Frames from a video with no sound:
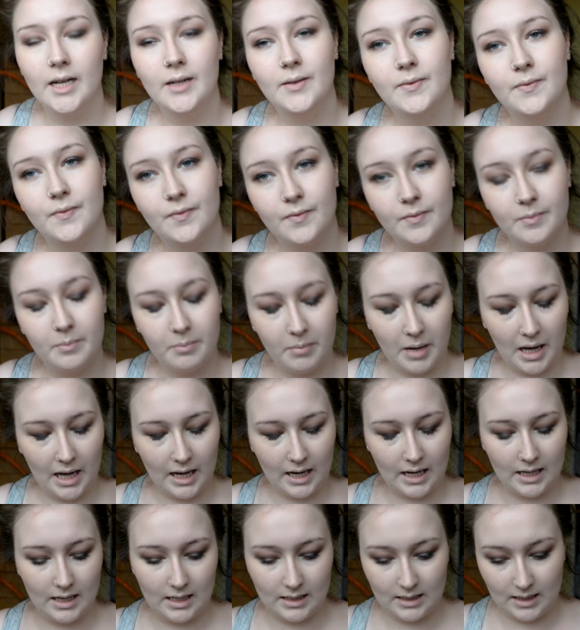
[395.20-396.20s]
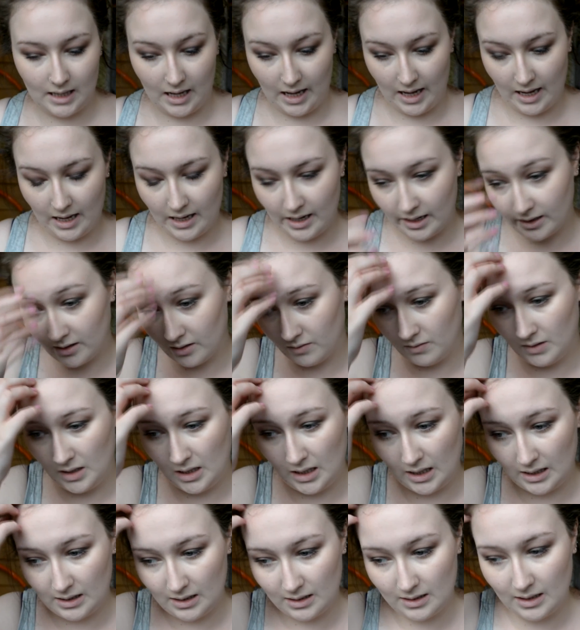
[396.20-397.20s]
of back in a day, I don't really
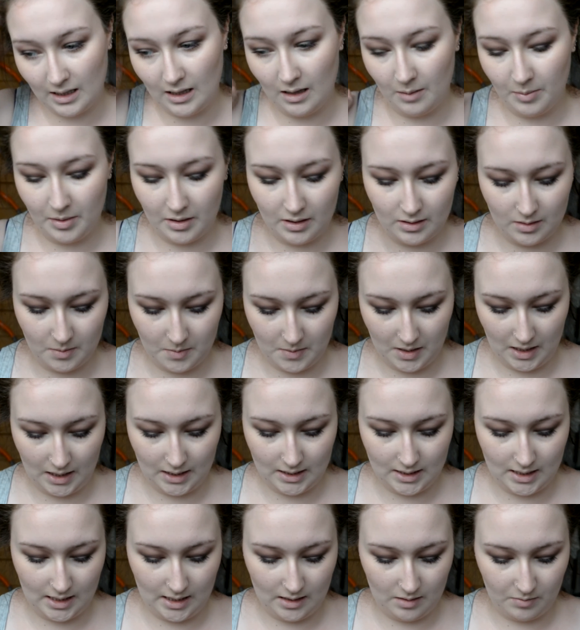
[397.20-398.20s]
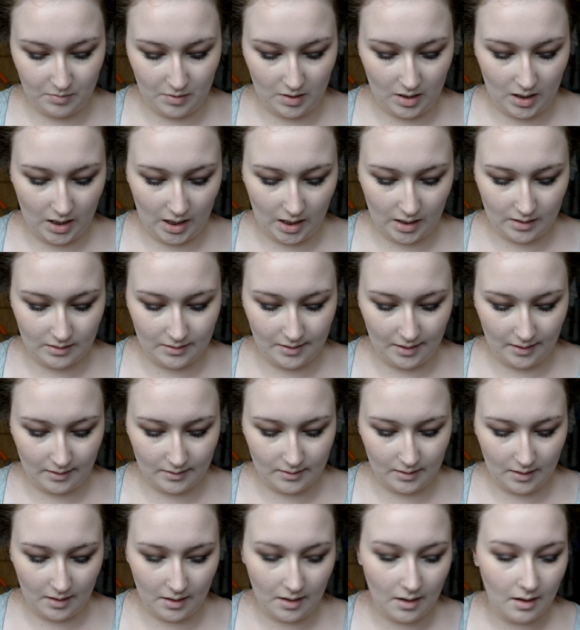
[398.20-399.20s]
like to say that because I'm 19, I'm not like
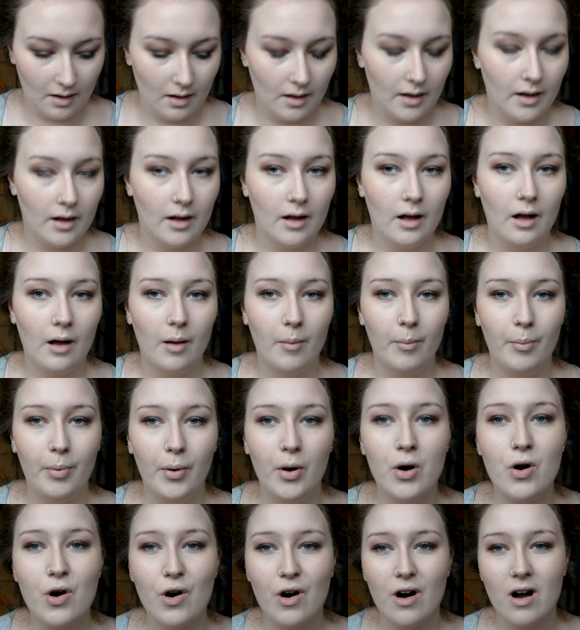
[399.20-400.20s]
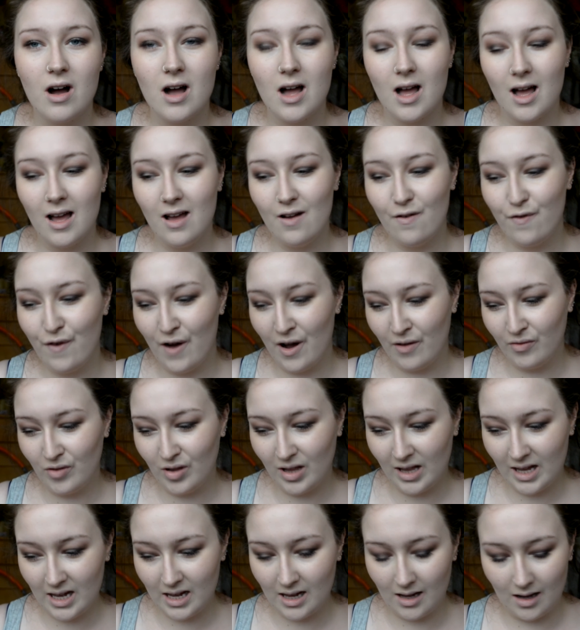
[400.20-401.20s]
60 but I found that
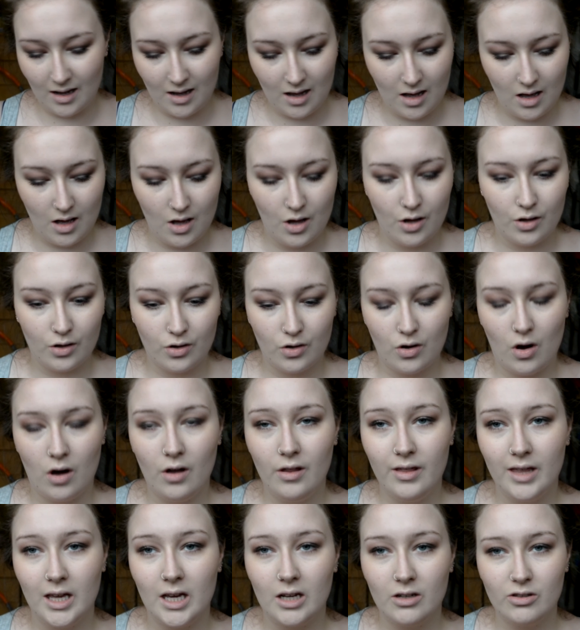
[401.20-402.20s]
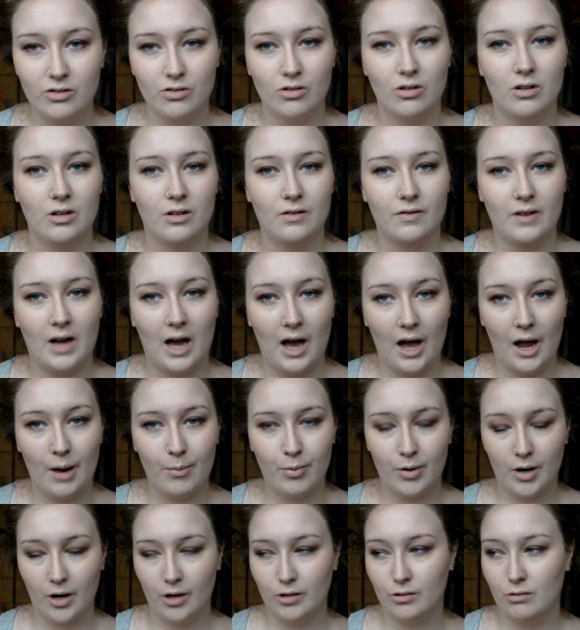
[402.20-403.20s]
like gothic sort of
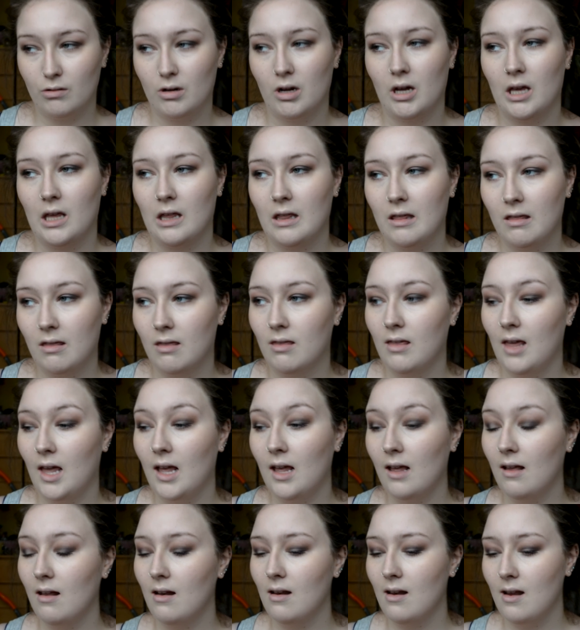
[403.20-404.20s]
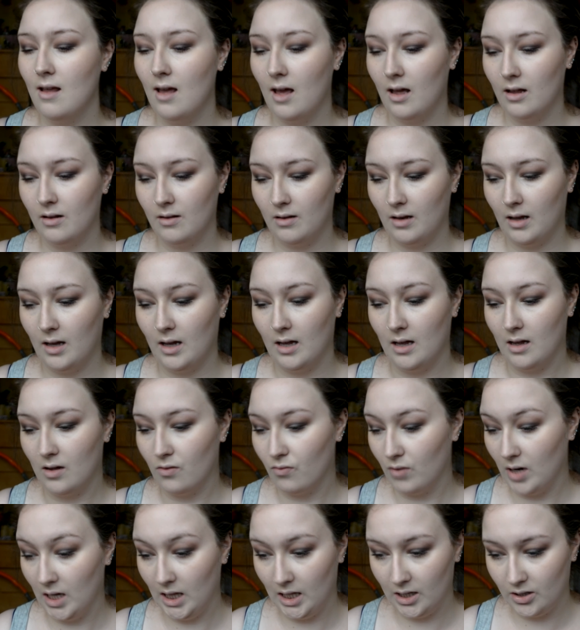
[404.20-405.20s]
eyebrows were quite thin and like
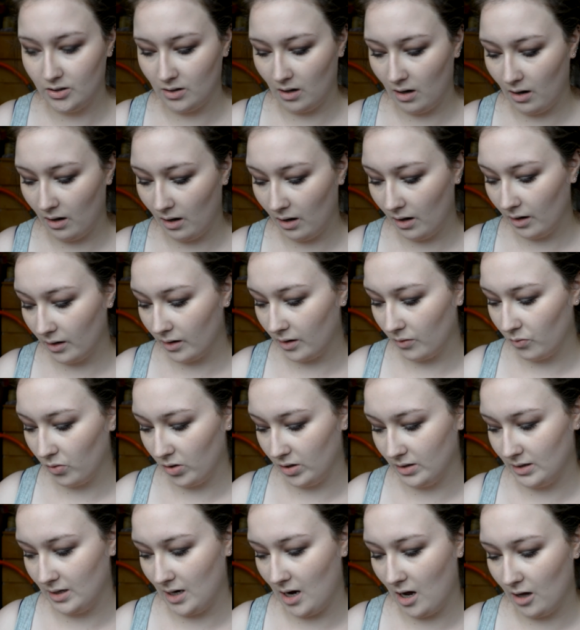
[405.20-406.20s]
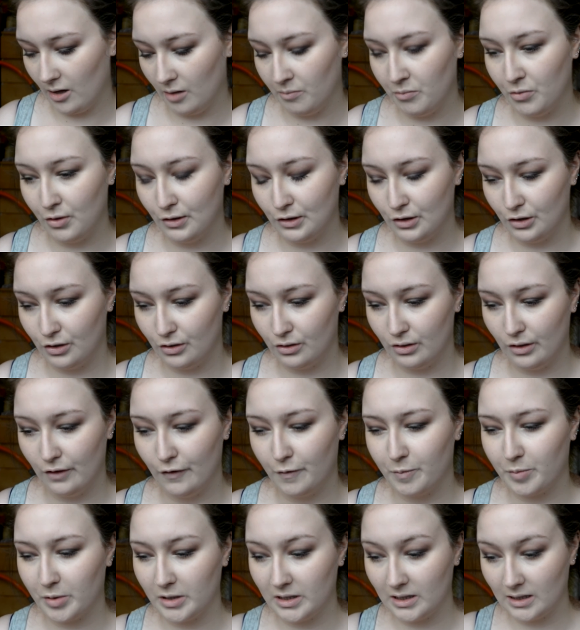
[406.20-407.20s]
really dark whereas now they're more just sort
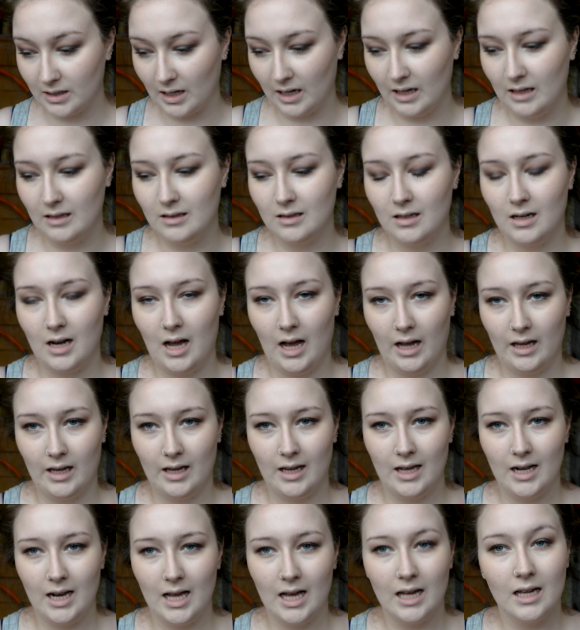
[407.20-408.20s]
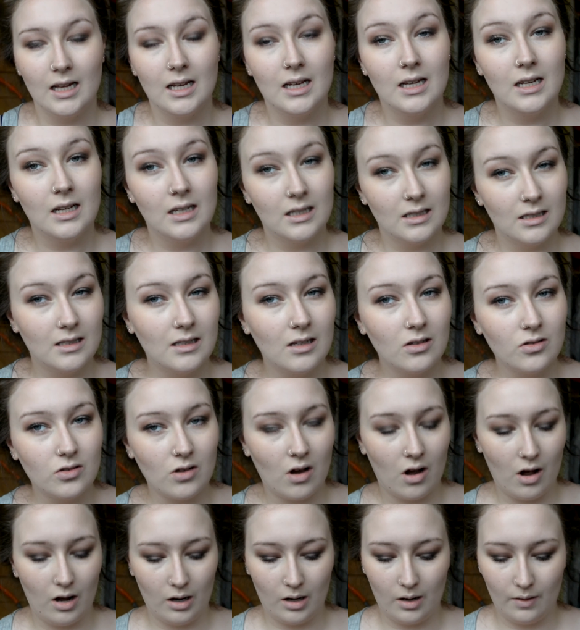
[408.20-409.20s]
of precise and angular still
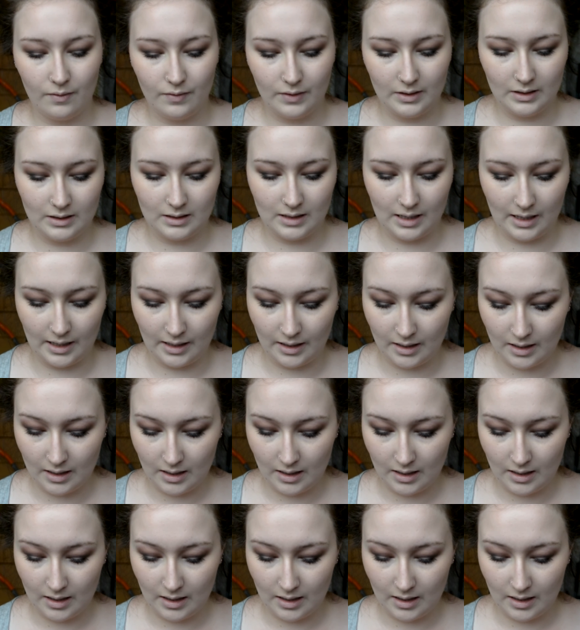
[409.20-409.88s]
dark obviously